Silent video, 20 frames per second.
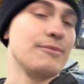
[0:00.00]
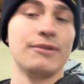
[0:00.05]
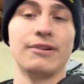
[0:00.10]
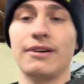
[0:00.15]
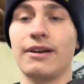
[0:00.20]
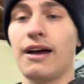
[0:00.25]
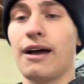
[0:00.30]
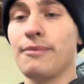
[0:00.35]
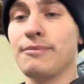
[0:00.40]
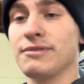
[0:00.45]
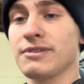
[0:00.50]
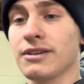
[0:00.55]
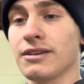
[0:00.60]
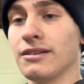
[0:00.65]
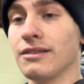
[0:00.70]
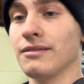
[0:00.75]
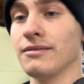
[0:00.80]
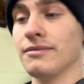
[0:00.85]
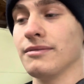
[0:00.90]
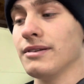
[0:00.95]
But I'm just
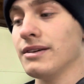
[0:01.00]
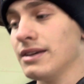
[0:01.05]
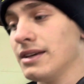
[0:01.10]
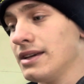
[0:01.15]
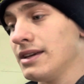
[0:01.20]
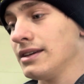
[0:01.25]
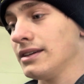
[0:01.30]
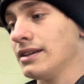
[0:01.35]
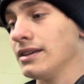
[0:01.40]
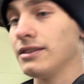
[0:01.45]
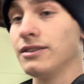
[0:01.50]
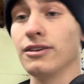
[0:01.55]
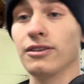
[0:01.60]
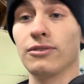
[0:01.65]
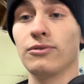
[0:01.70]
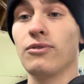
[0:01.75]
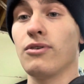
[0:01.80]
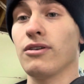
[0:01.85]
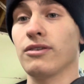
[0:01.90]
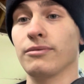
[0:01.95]
going to get the
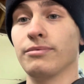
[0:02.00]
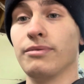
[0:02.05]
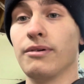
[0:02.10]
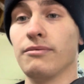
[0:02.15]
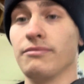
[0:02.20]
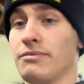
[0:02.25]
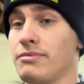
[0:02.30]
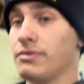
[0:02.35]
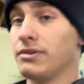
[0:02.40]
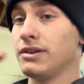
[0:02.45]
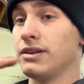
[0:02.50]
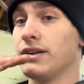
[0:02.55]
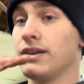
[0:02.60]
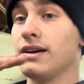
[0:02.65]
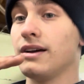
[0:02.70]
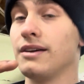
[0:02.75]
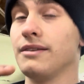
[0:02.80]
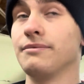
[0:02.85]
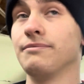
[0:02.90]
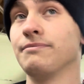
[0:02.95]
other water pump and put it
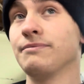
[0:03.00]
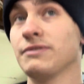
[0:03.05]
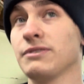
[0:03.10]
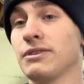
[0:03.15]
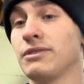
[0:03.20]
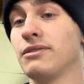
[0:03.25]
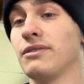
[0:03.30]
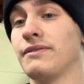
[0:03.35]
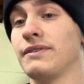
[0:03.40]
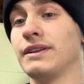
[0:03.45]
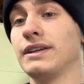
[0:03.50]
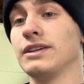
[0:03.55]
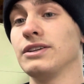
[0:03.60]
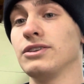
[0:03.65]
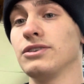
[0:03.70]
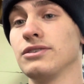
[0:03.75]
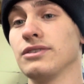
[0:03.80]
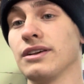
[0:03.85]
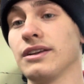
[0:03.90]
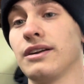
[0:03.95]
on so I don't have any
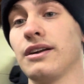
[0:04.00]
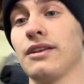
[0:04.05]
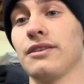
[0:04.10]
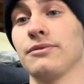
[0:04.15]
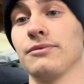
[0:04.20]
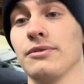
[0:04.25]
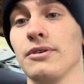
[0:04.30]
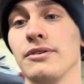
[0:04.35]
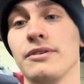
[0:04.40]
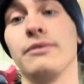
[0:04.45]
issues later on the road. I